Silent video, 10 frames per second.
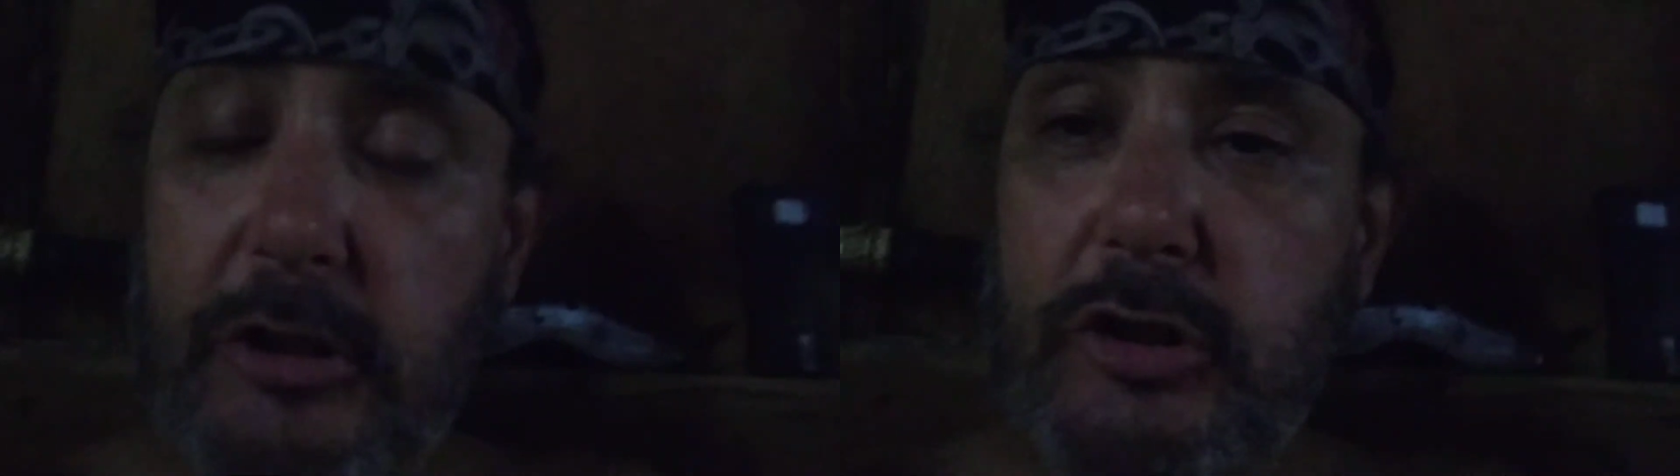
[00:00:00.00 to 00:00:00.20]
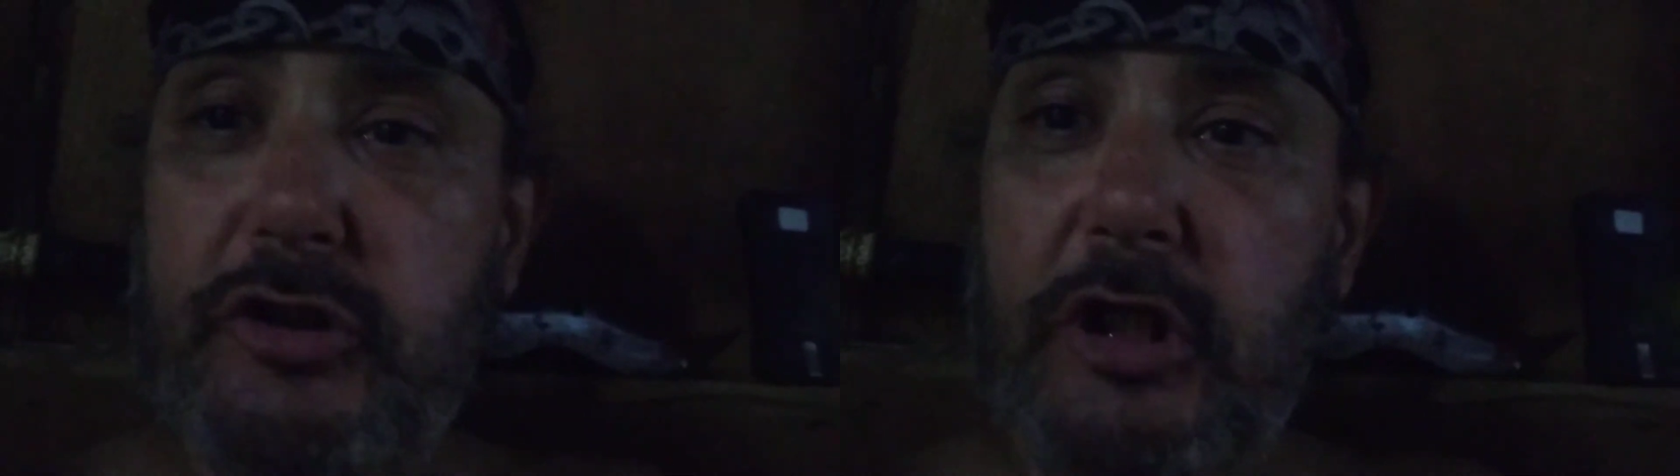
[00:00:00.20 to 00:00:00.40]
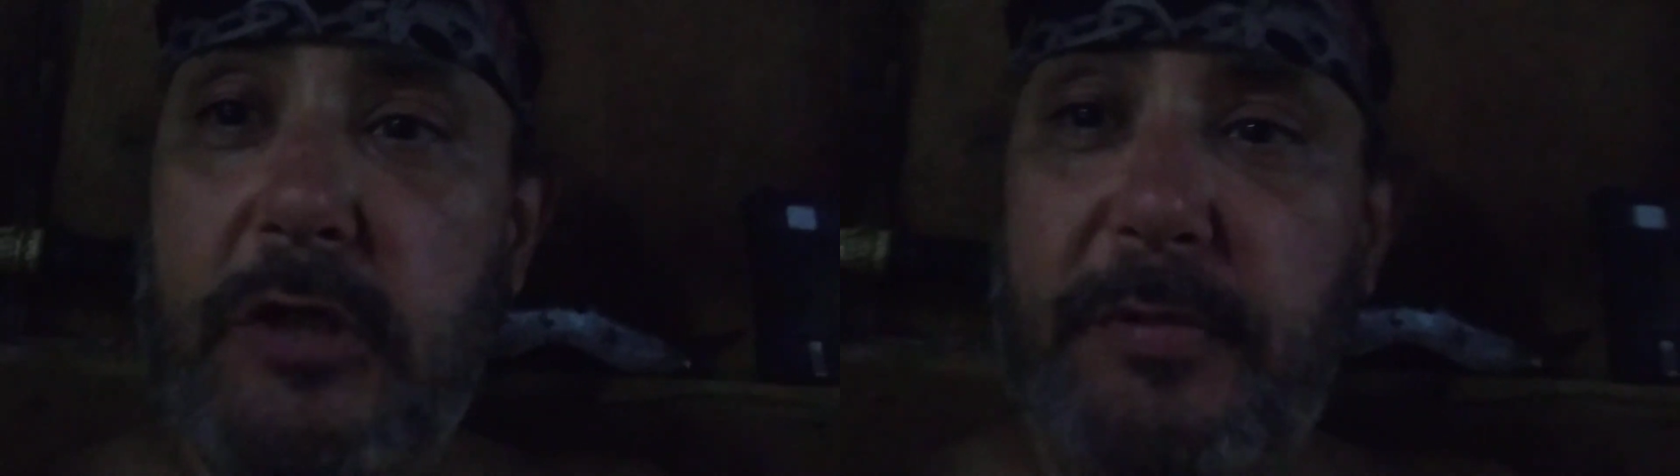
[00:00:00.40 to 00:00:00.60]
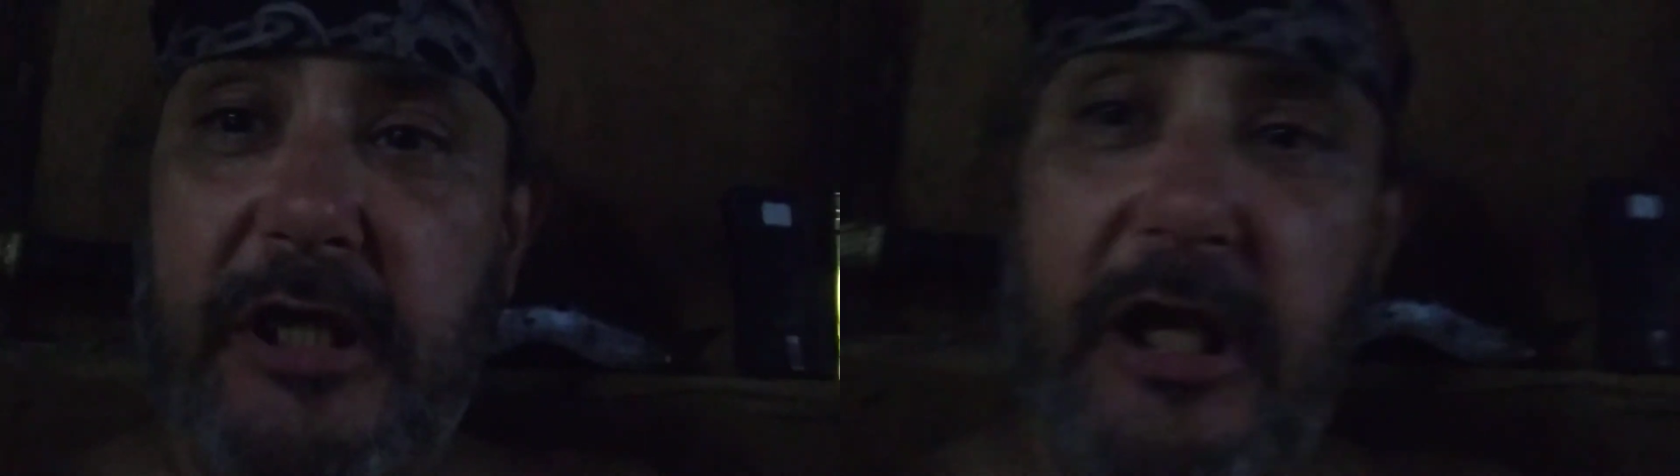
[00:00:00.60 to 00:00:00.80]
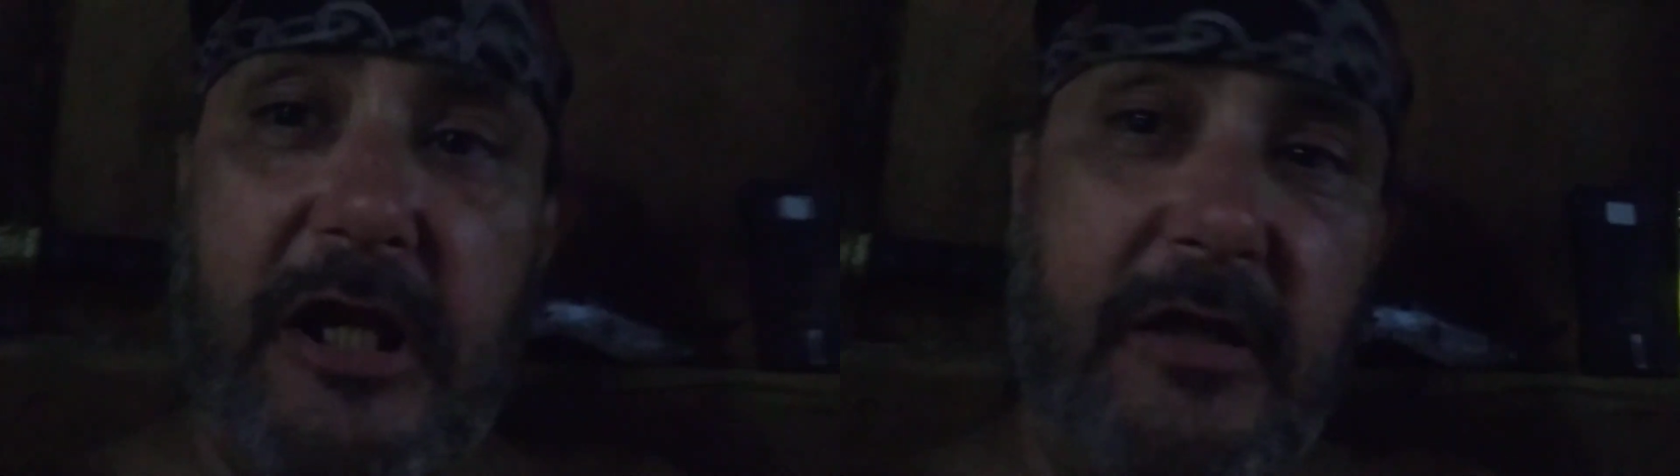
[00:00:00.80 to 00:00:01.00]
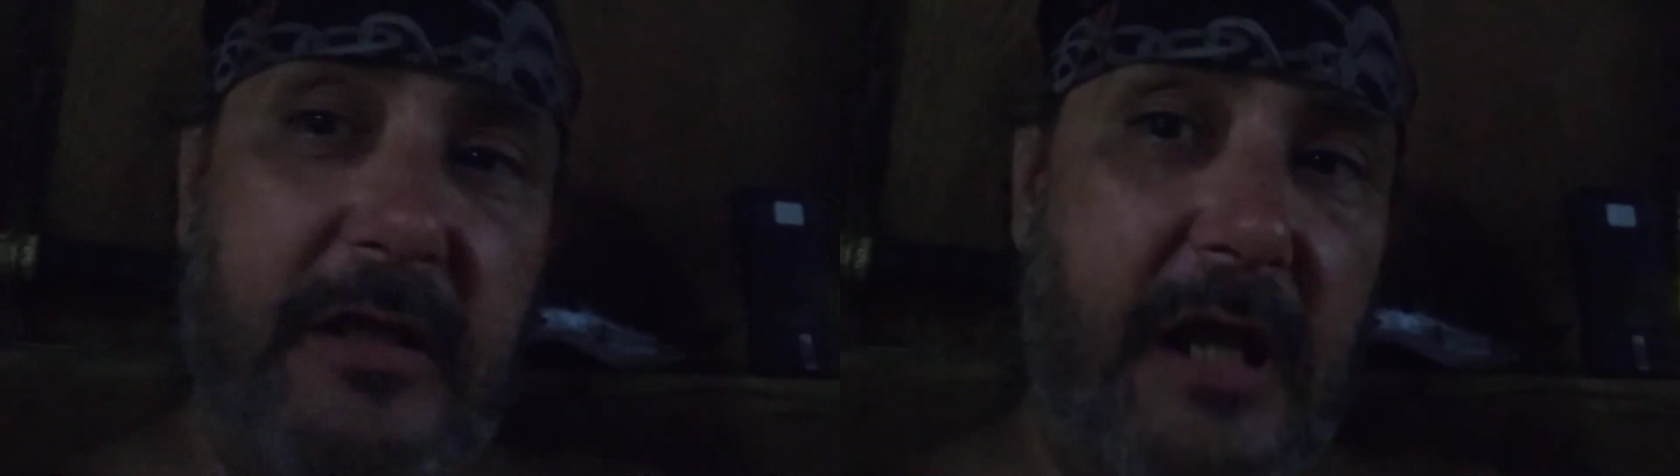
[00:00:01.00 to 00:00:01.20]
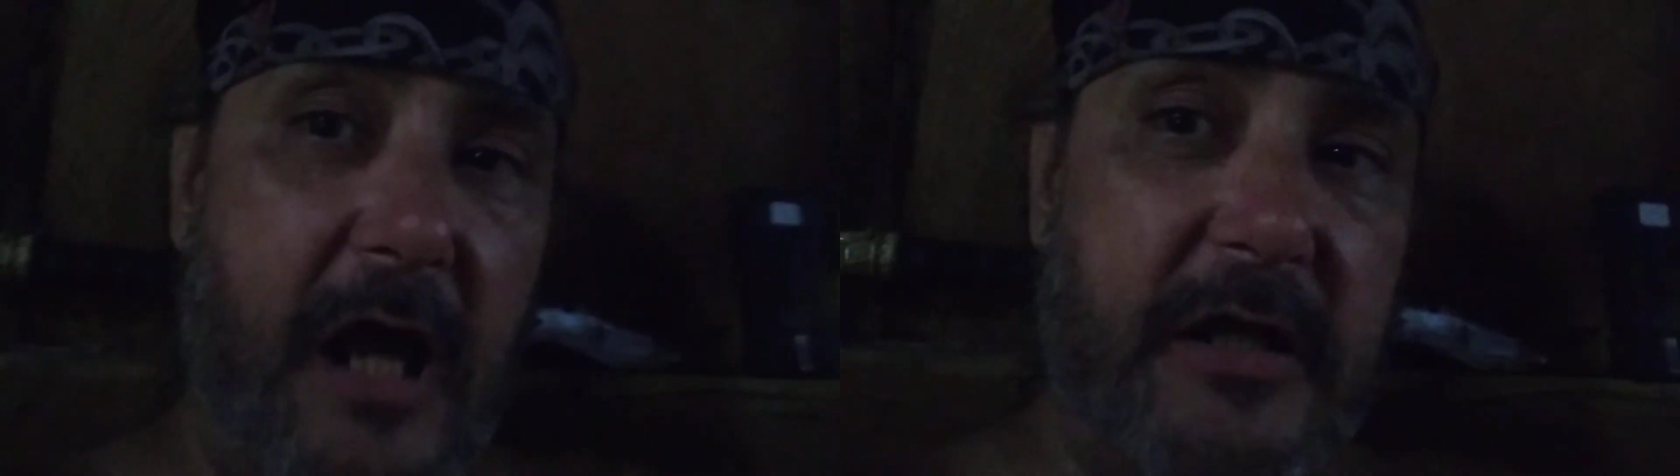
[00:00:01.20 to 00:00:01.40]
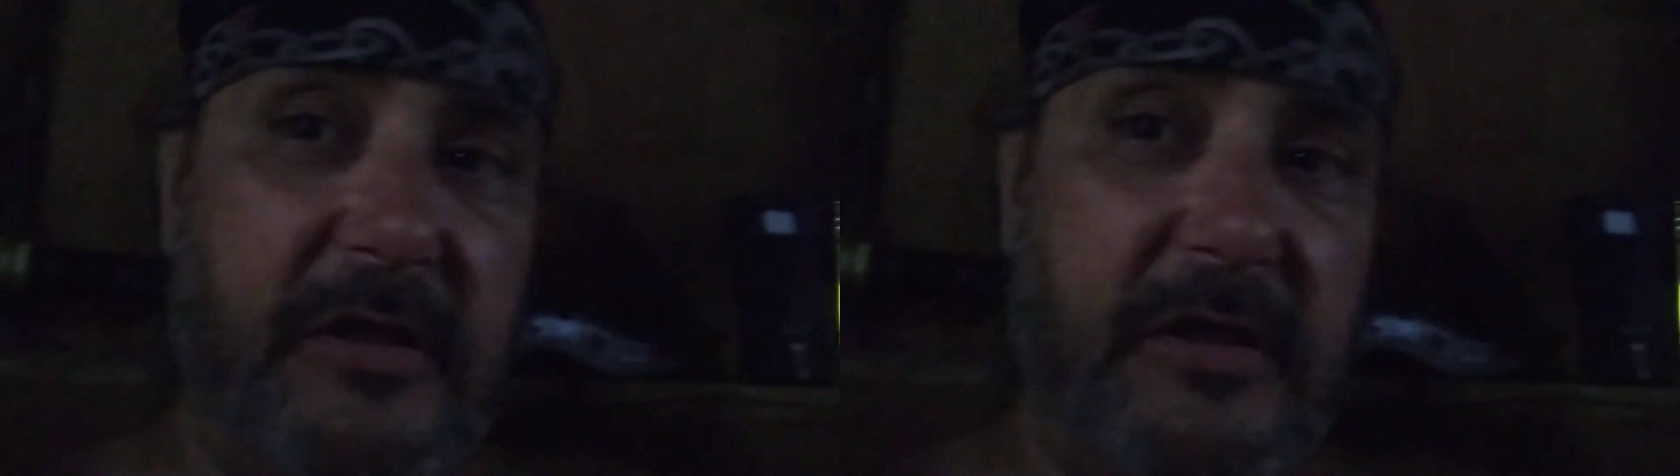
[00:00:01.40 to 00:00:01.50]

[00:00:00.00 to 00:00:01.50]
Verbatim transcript: she could be getting on the knock